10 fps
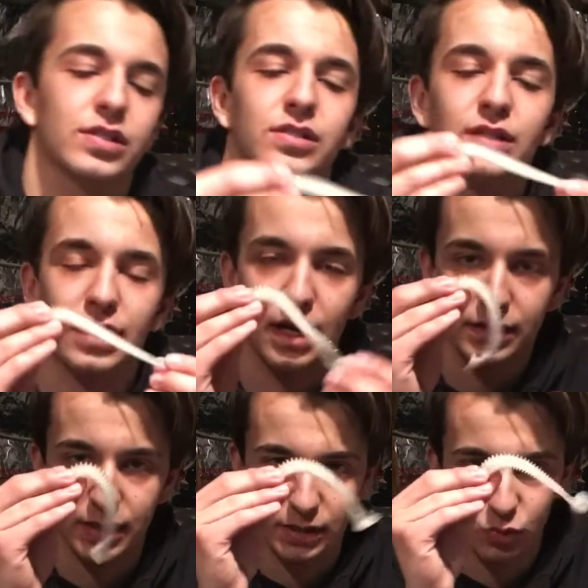this is a
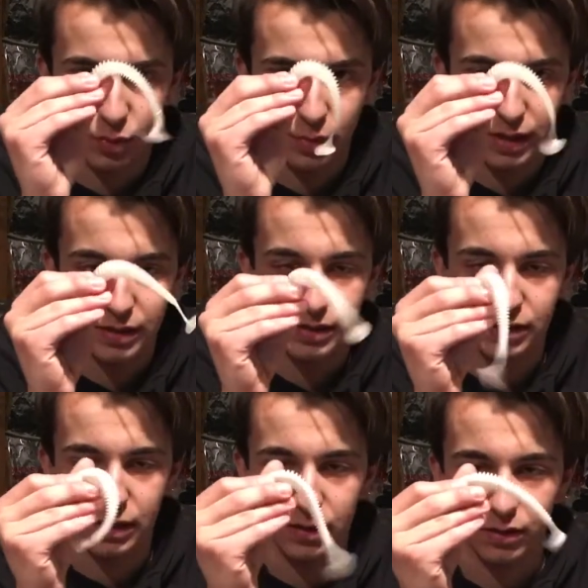Kytex swim bait. This
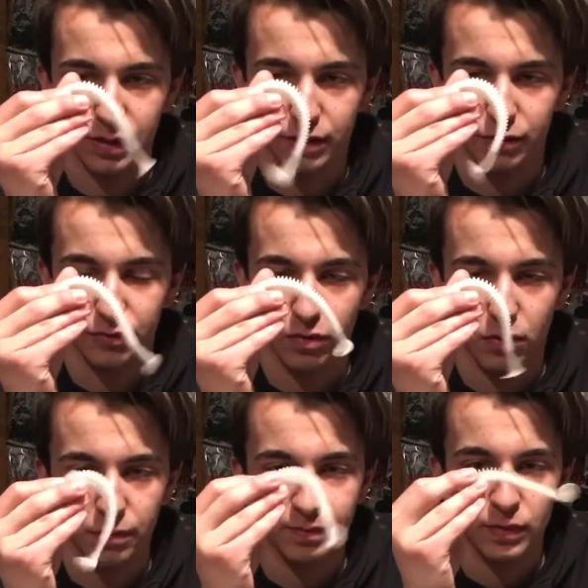is killer in the
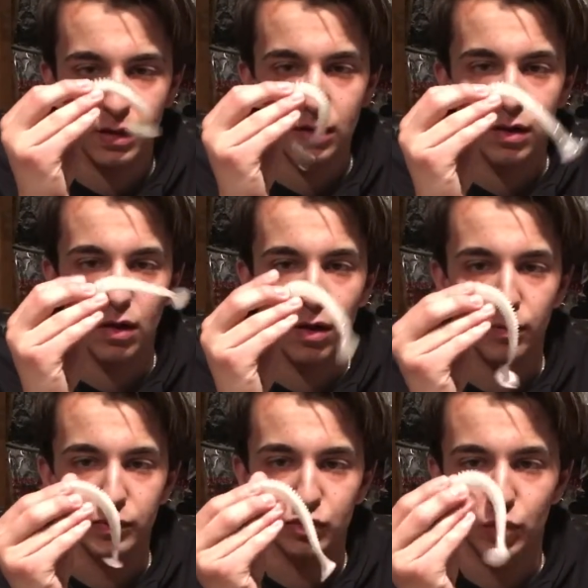fall.
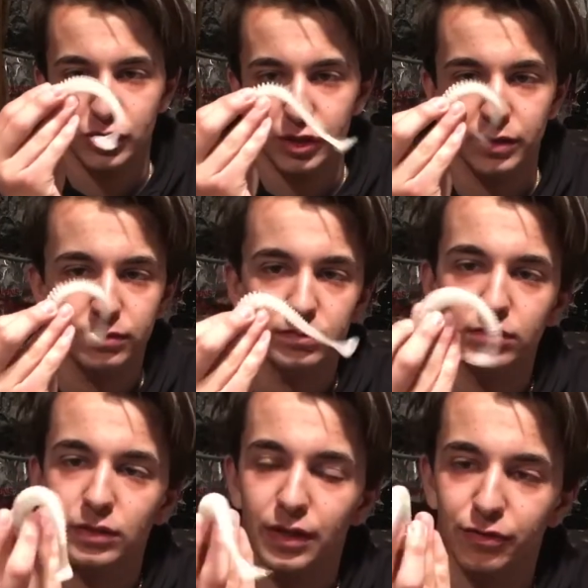Twitch it,
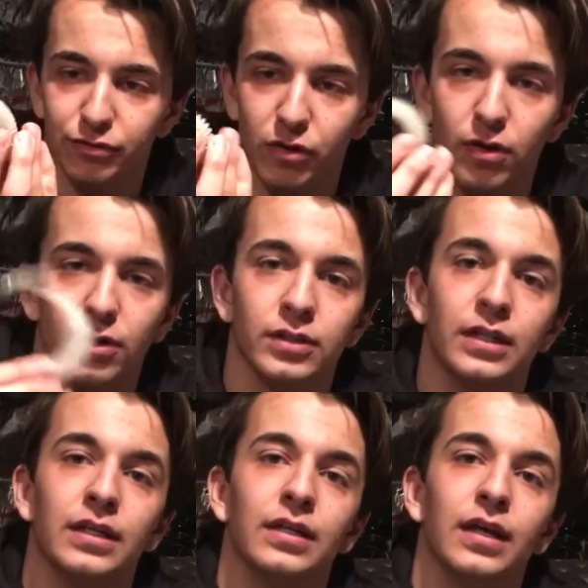let it fall.
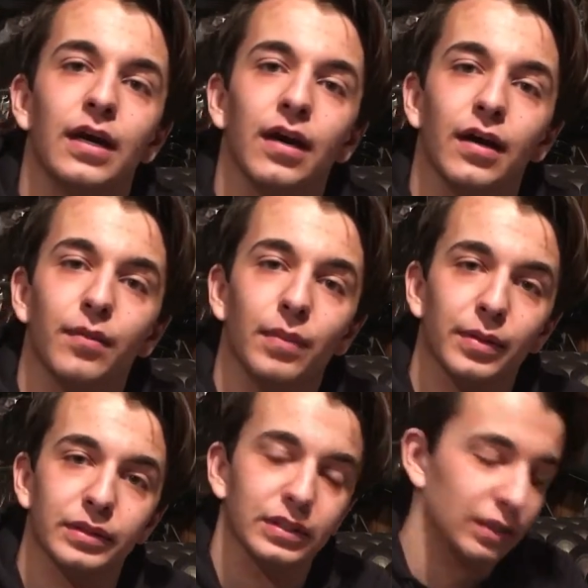
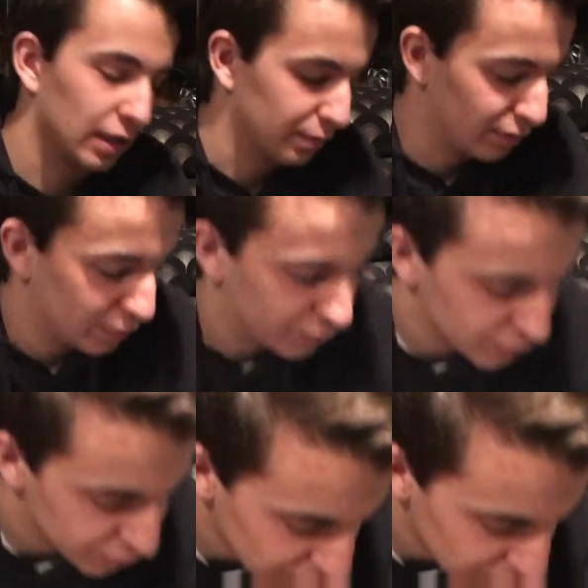Mimics a dying bait fish